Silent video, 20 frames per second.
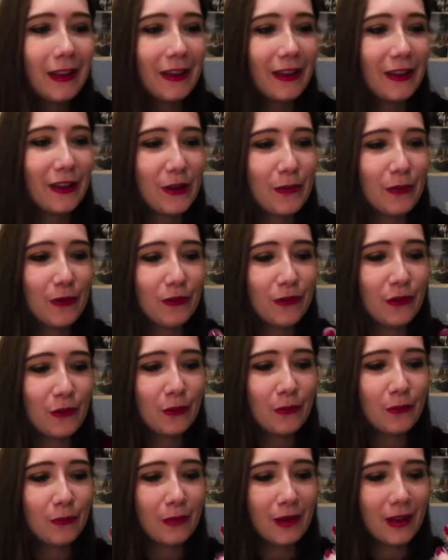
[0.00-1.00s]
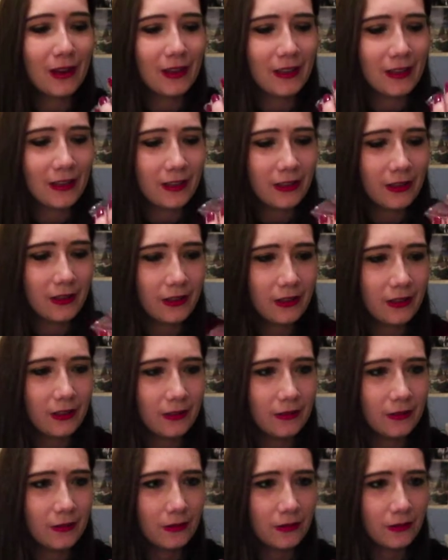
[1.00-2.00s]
uh, perfume by